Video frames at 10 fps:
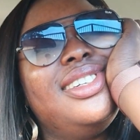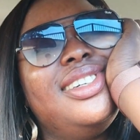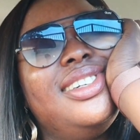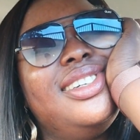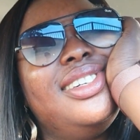
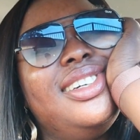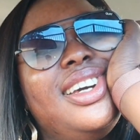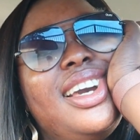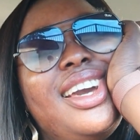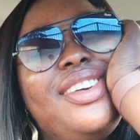
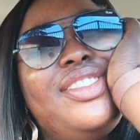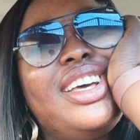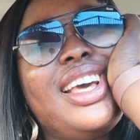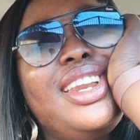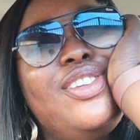if
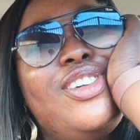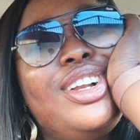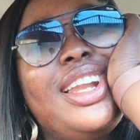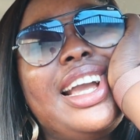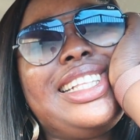there's
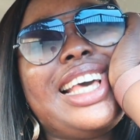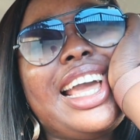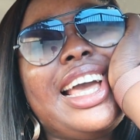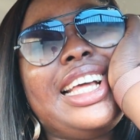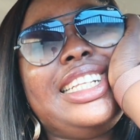anyone like
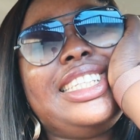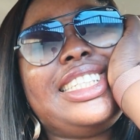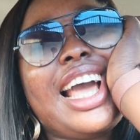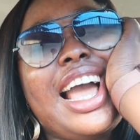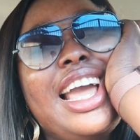tired
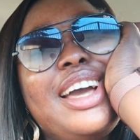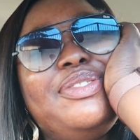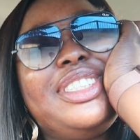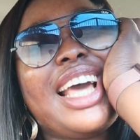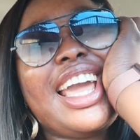i
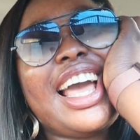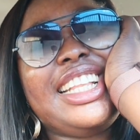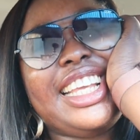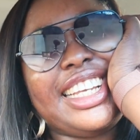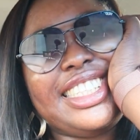am
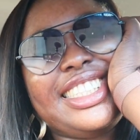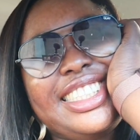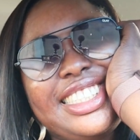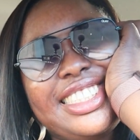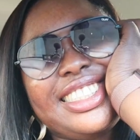
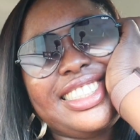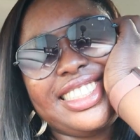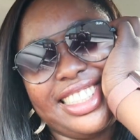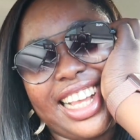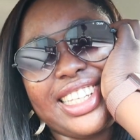tiredest
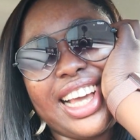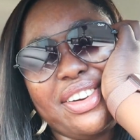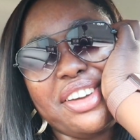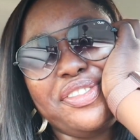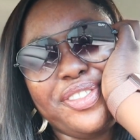that's
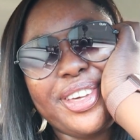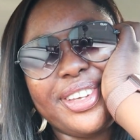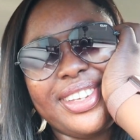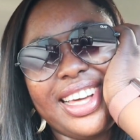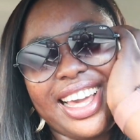how I
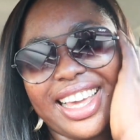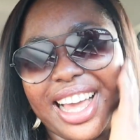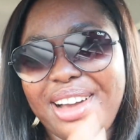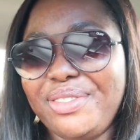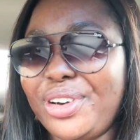feel. Like
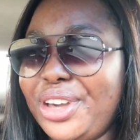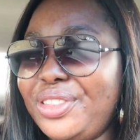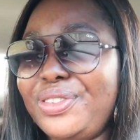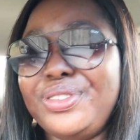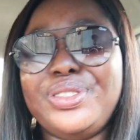I'm going
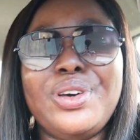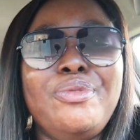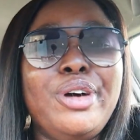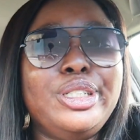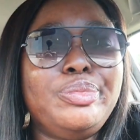through so
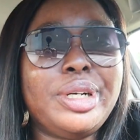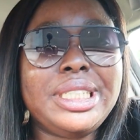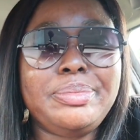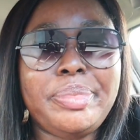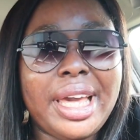much
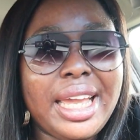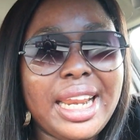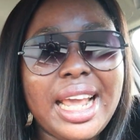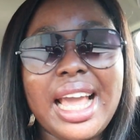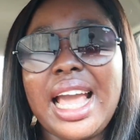body pain.